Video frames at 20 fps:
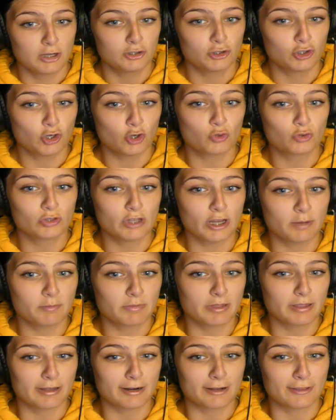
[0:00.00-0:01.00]
Don't tell
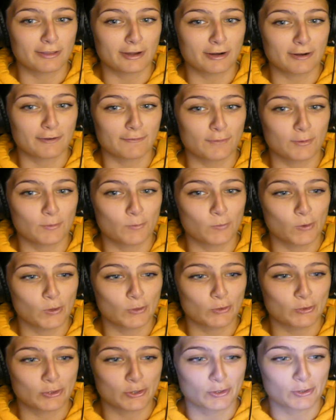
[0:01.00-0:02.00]
me they're there for
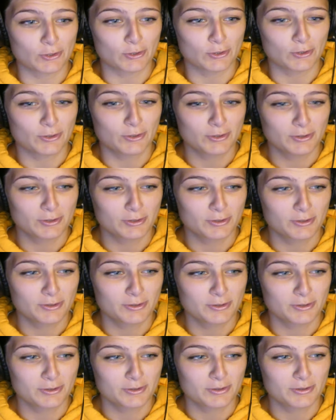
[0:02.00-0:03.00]
Walter.
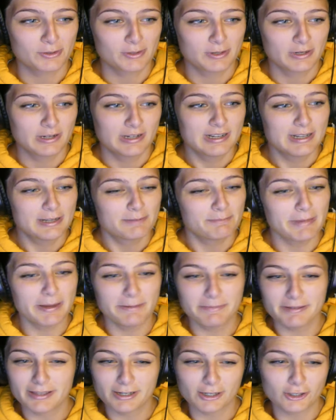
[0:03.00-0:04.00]

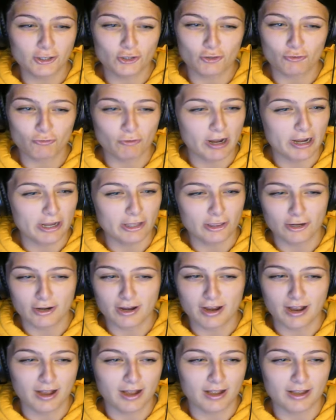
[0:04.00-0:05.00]
Maybe they're just regular
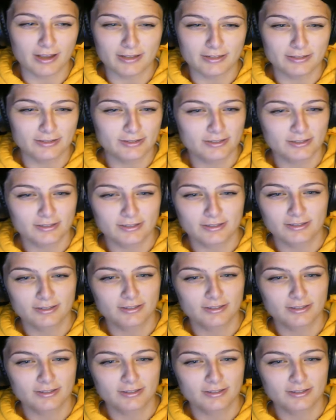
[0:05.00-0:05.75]
guys.